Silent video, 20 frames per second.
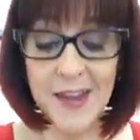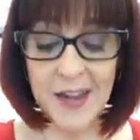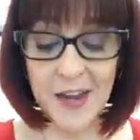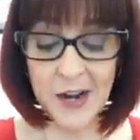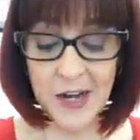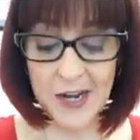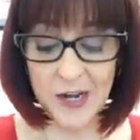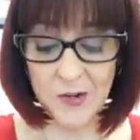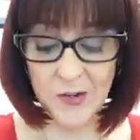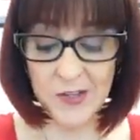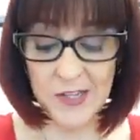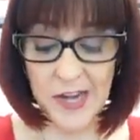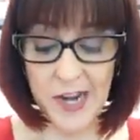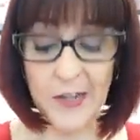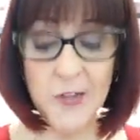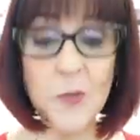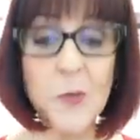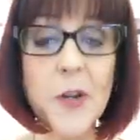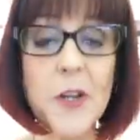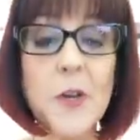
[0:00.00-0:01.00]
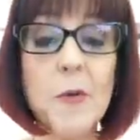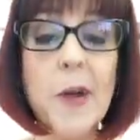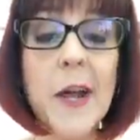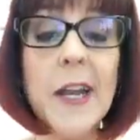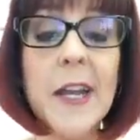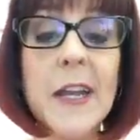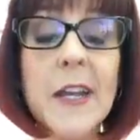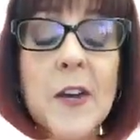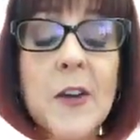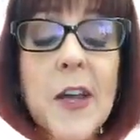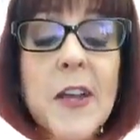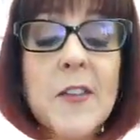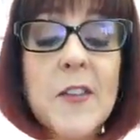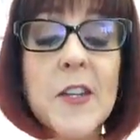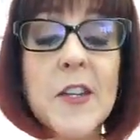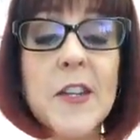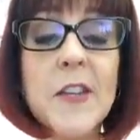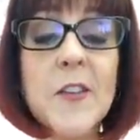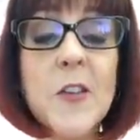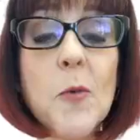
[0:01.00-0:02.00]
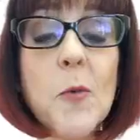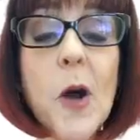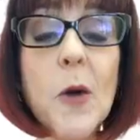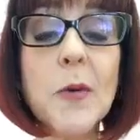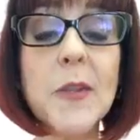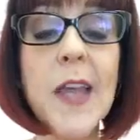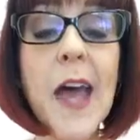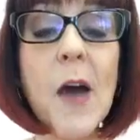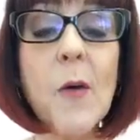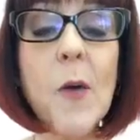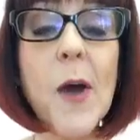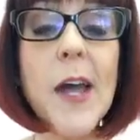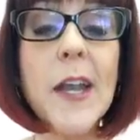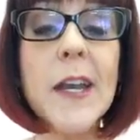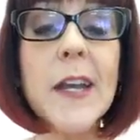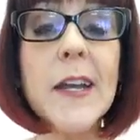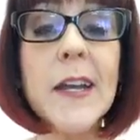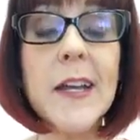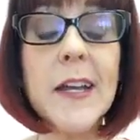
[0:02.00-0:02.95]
Here's the next one. You ready? Okay, so you did so well with that one.